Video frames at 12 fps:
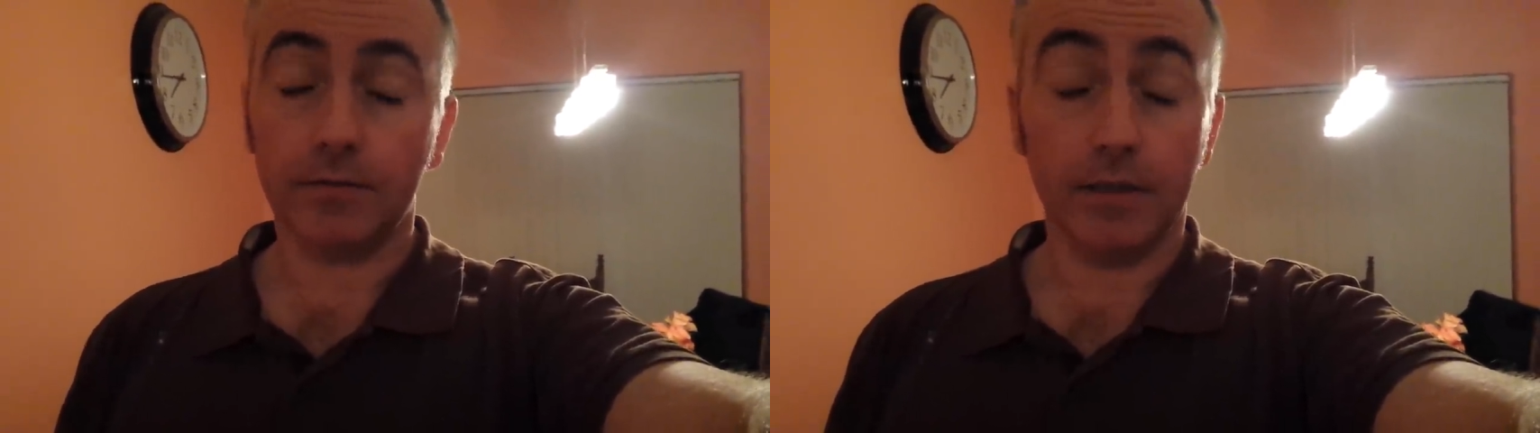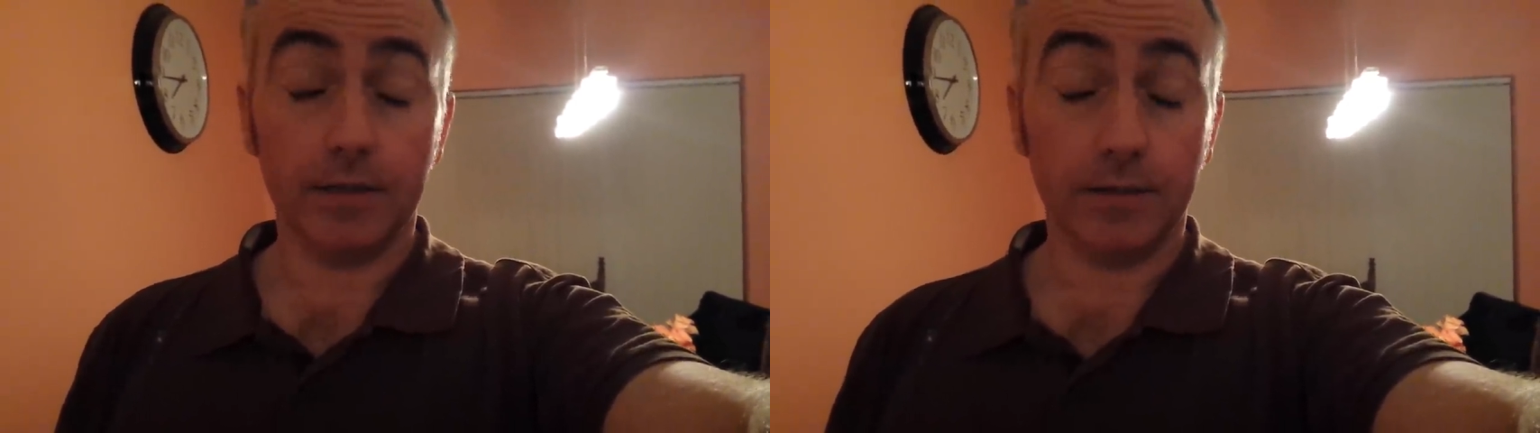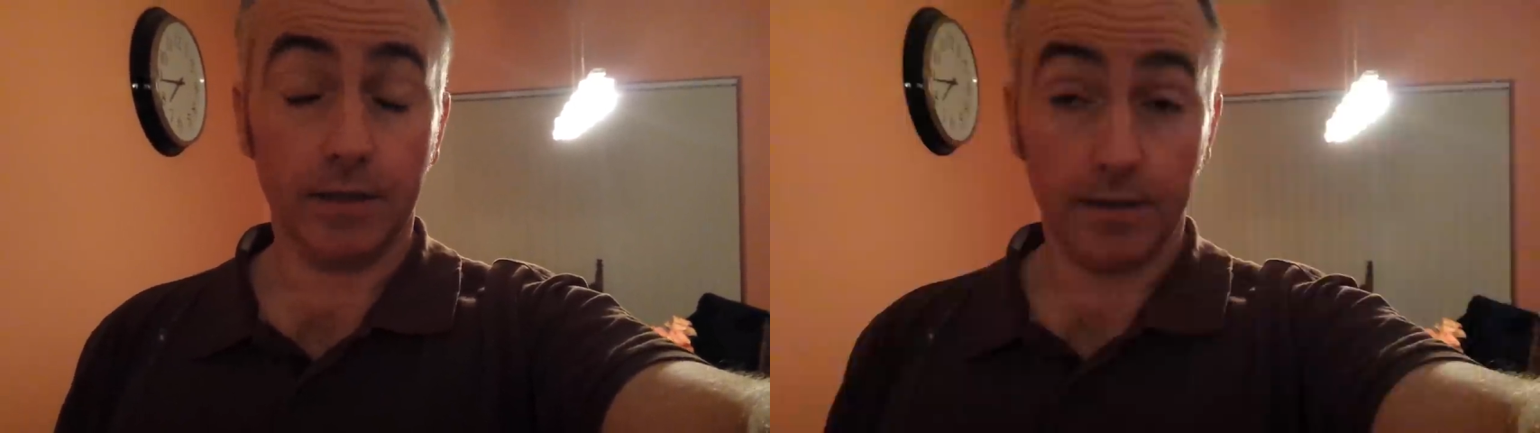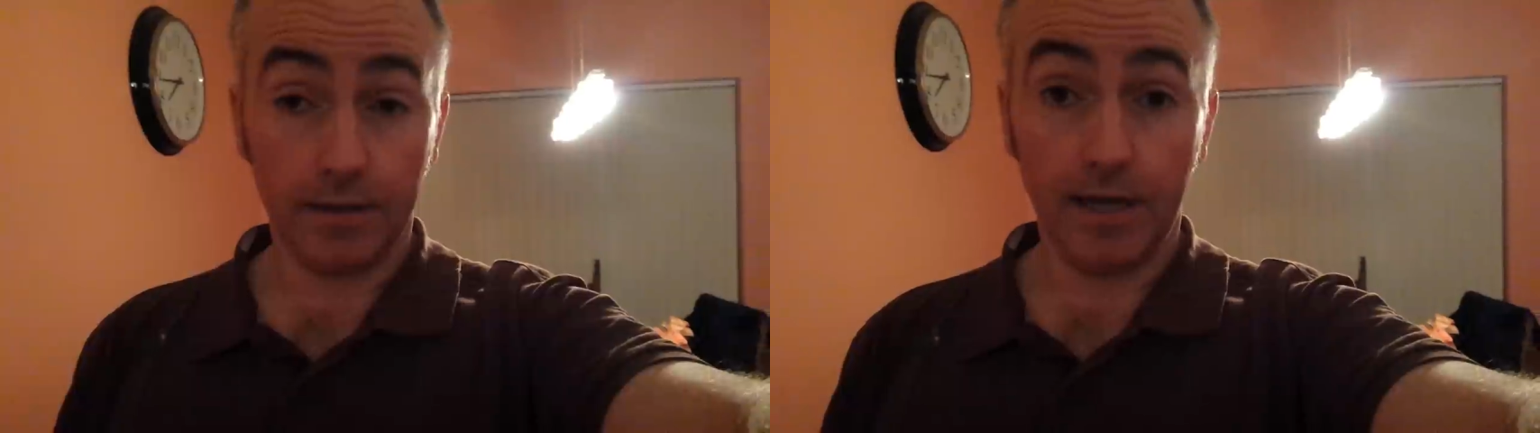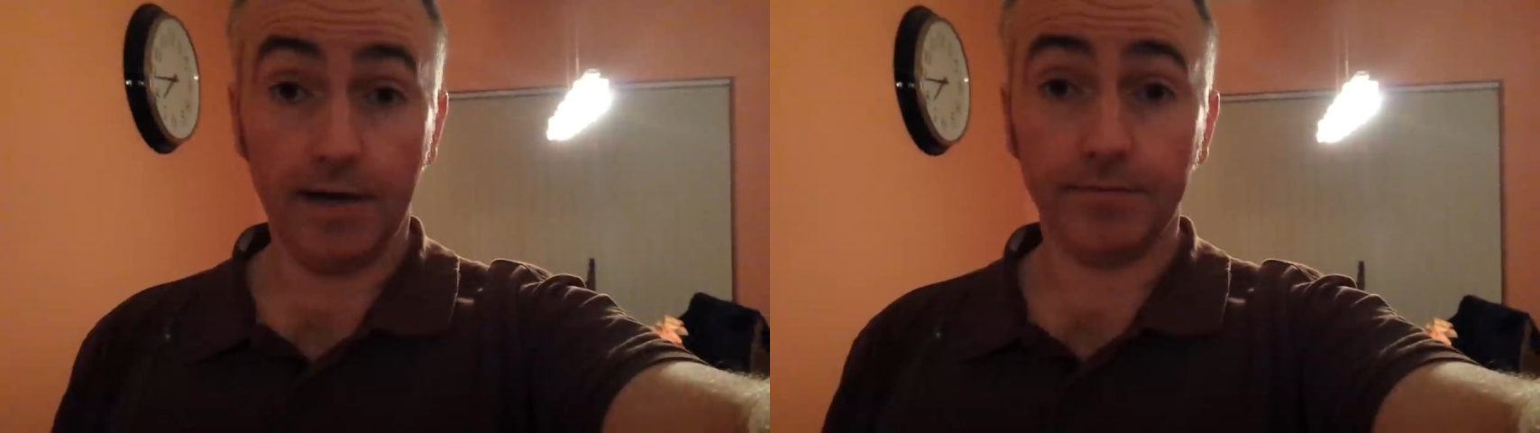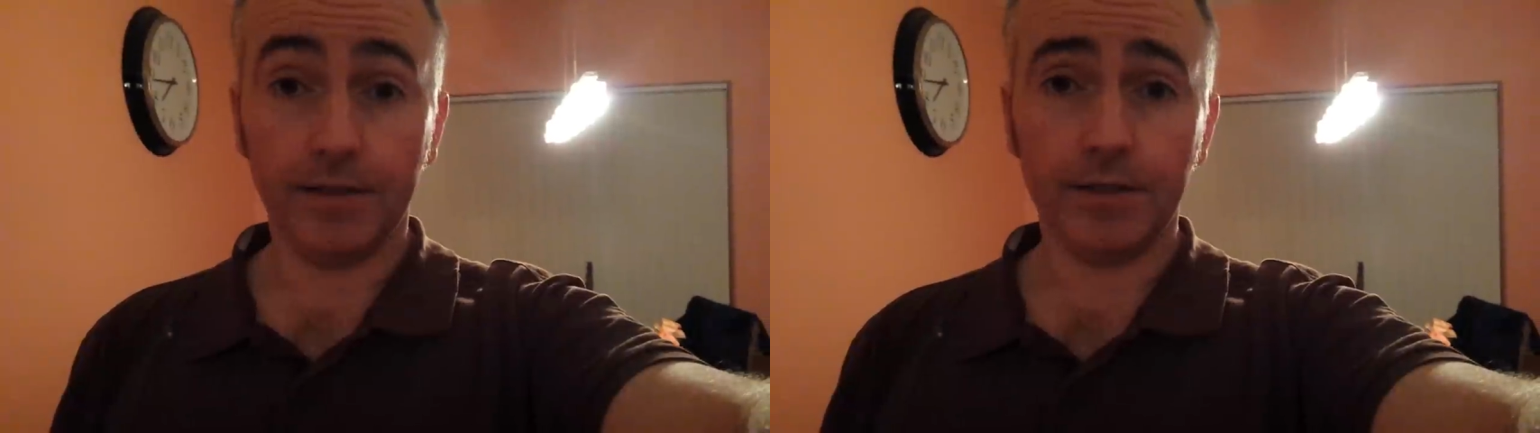It's a
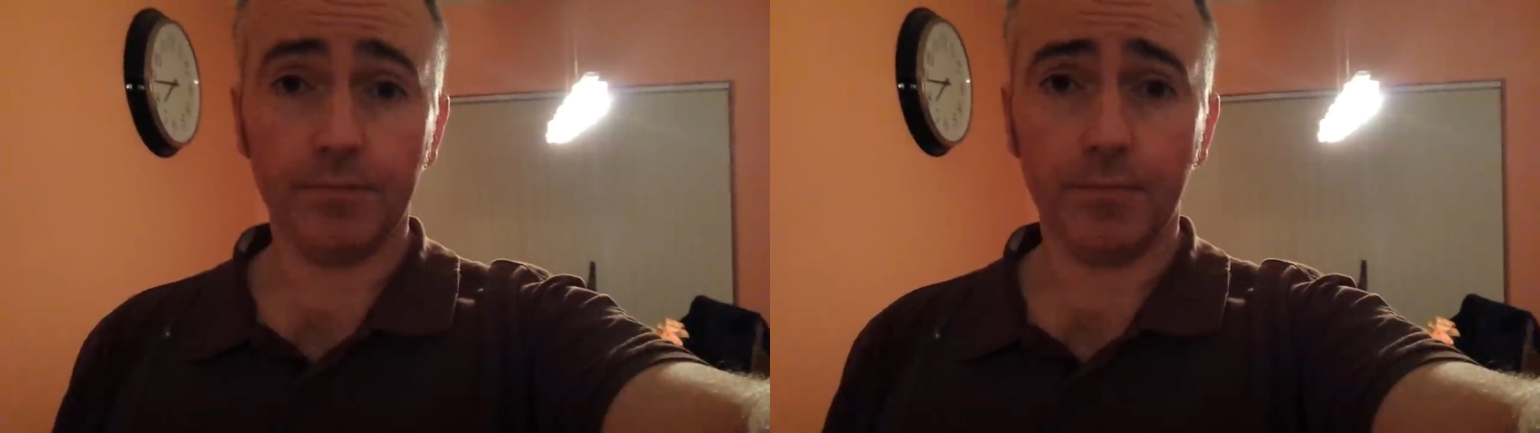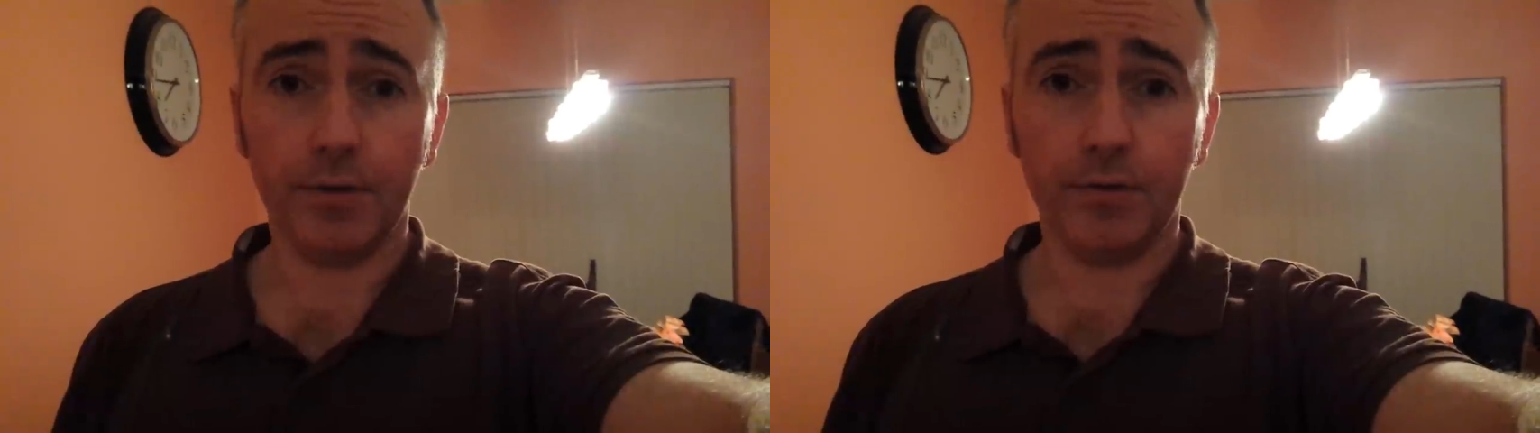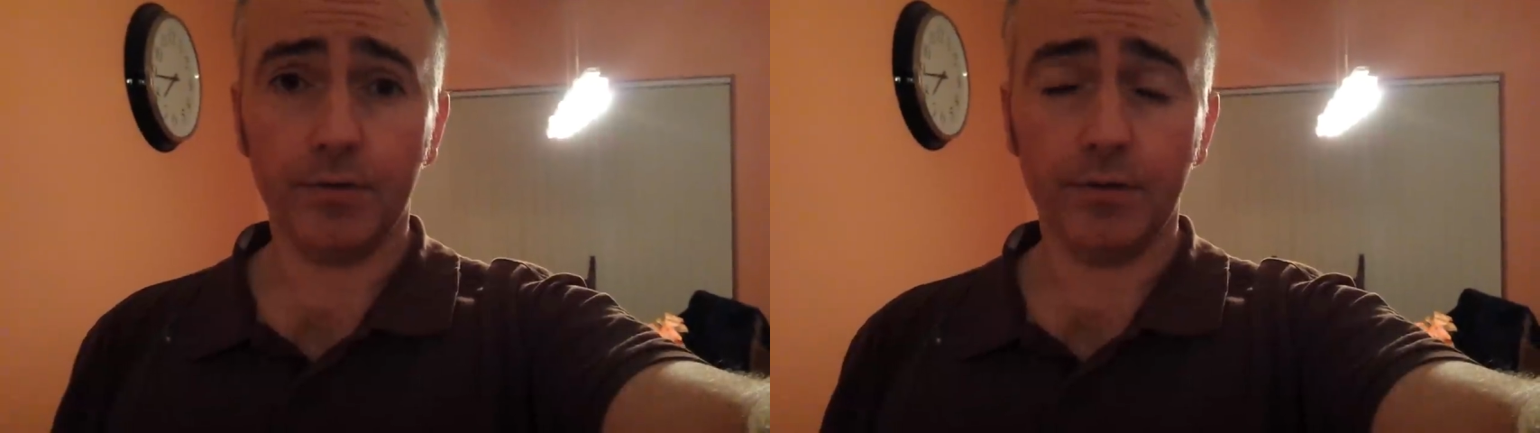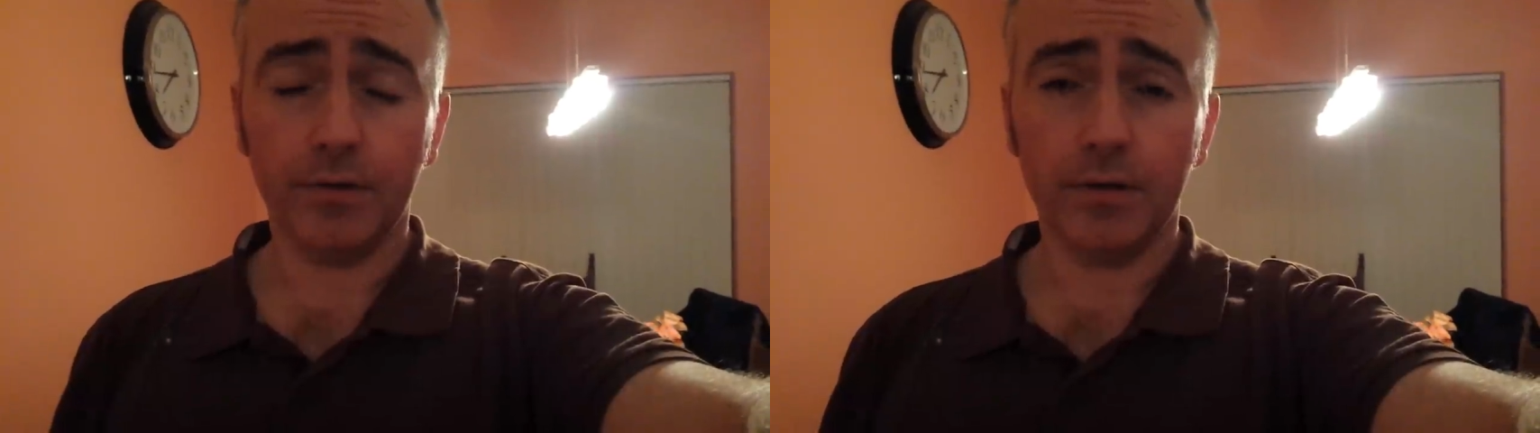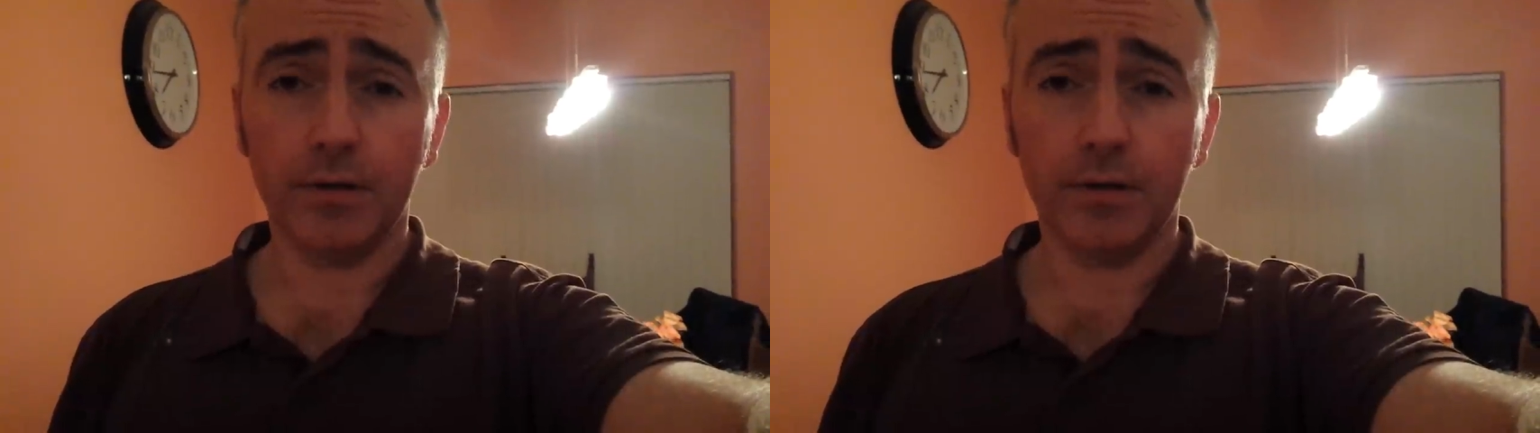half decent brew.